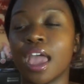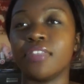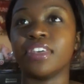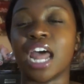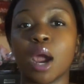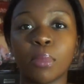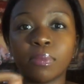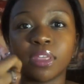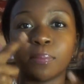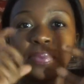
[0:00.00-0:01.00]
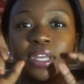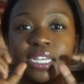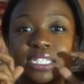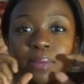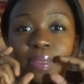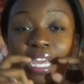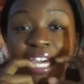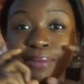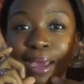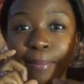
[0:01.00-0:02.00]
and then I remember them putting something
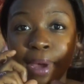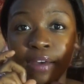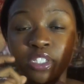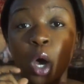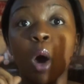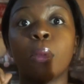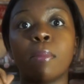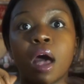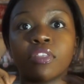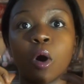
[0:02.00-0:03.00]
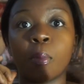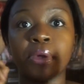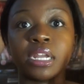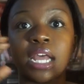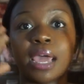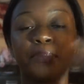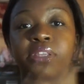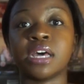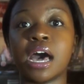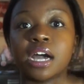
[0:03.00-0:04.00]
in my mouth to hold my mouth open, and they
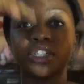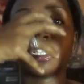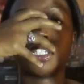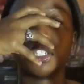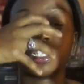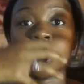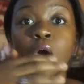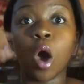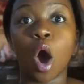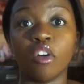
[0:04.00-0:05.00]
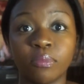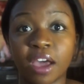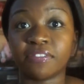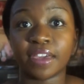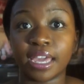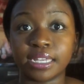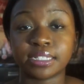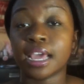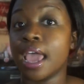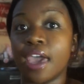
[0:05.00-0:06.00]
put the oxygen over my
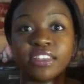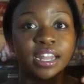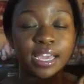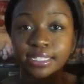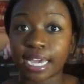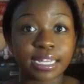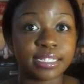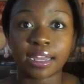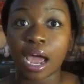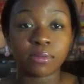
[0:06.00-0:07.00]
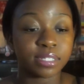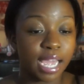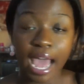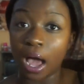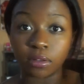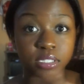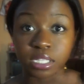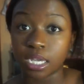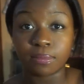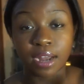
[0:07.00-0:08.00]
face, and then like seconds later I was like out,
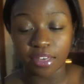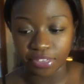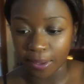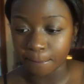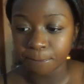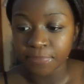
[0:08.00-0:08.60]
sleep, nothing.